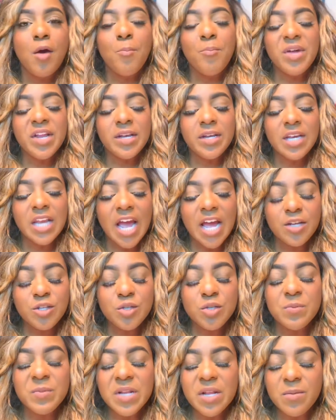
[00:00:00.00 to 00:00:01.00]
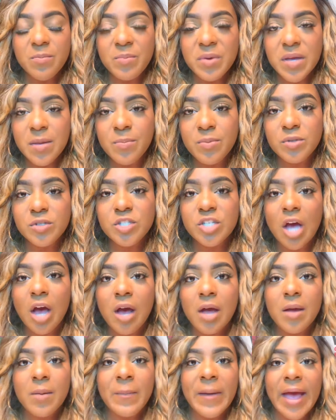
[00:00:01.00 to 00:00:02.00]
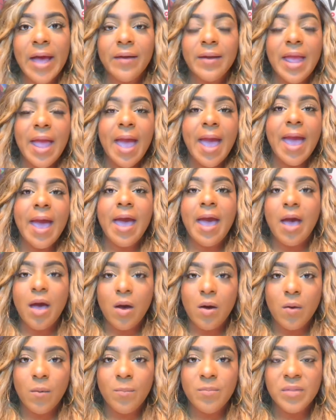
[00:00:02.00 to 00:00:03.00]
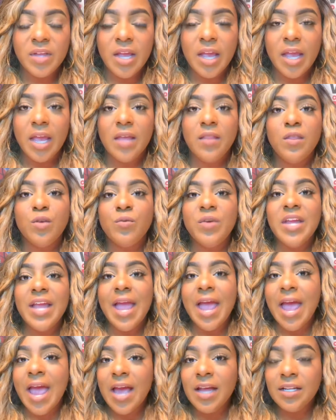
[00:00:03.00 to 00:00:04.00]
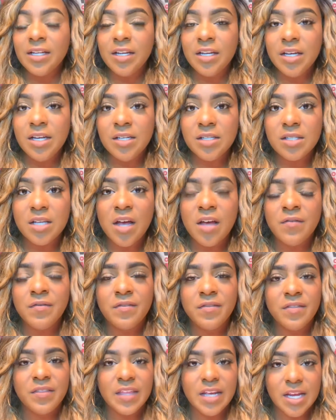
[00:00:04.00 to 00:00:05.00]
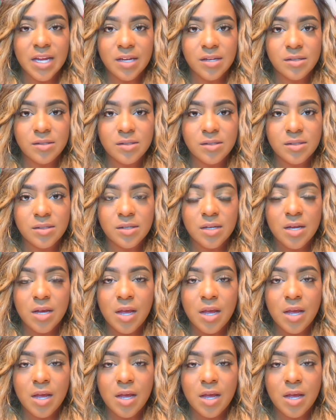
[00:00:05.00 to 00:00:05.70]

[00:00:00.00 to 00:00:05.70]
But not too many people talk about how and the realities of things.